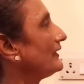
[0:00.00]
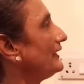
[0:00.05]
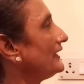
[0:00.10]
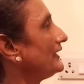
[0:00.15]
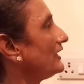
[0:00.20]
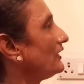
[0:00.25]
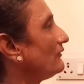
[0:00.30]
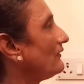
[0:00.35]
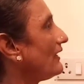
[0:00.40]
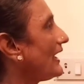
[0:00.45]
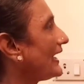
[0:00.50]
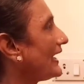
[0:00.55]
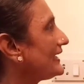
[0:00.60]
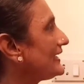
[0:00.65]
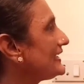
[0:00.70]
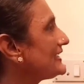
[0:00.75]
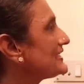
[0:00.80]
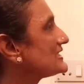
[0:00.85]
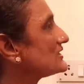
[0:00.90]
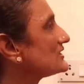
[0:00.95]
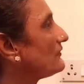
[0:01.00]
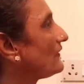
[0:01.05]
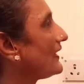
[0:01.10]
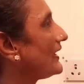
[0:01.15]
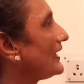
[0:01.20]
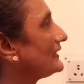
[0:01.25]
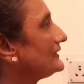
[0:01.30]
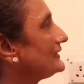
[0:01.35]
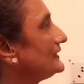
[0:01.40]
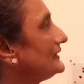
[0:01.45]
Now Ani's
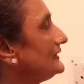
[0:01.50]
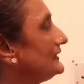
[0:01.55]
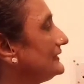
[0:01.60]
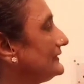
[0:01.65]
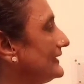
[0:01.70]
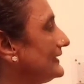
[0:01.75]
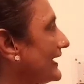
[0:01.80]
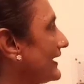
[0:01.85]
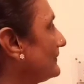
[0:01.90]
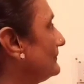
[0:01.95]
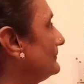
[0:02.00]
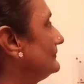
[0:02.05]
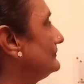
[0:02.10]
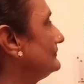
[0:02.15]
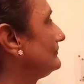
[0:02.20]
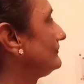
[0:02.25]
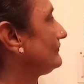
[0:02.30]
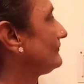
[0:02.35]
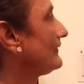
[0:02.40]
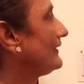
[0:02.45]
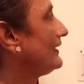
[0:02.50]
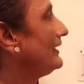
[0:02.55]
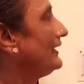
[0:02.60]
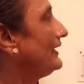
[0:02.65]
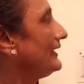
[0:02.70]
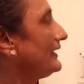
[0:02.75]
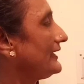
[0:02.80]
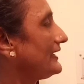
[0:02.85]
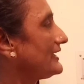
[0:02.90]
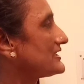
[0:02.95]
father Dharam
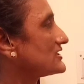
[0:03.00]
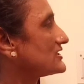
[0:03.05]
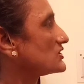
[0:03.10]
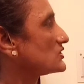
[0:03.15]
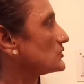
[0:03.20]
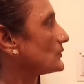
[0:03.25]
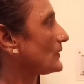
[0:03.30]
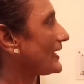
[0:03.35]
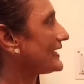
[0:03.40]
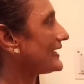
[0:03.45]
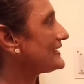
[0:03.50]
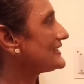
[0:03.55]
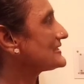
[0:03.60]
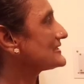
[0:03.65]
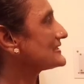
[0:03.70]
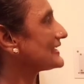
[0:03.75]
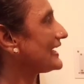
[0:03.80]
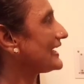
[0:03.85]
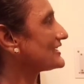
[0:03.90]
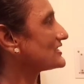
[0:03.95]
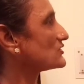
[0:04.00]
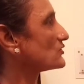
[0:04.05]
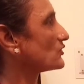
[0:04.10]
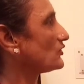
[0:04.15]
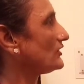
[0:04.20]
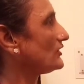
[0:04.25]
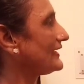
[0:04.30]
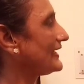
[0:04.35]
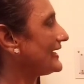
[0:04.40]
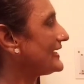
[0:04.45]
is twice as
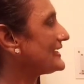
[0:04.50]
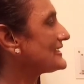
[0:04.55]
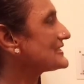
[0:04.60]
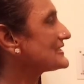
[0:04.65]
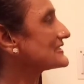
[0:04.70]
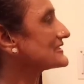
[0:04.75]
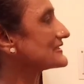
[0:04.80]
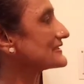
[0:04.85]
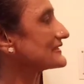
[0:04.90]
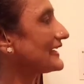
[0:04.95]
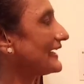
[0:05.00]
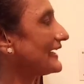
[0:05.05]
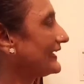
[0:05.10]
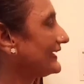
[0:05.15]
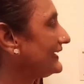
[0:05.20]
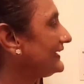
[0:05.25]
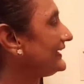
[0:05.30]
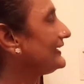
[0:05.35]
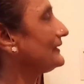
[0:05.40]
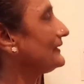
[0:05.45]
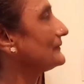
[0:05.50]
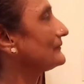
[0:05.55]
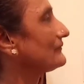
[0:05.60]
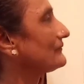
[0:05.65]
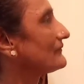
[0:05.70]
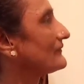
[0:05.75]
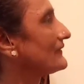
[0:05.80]
old as Ani.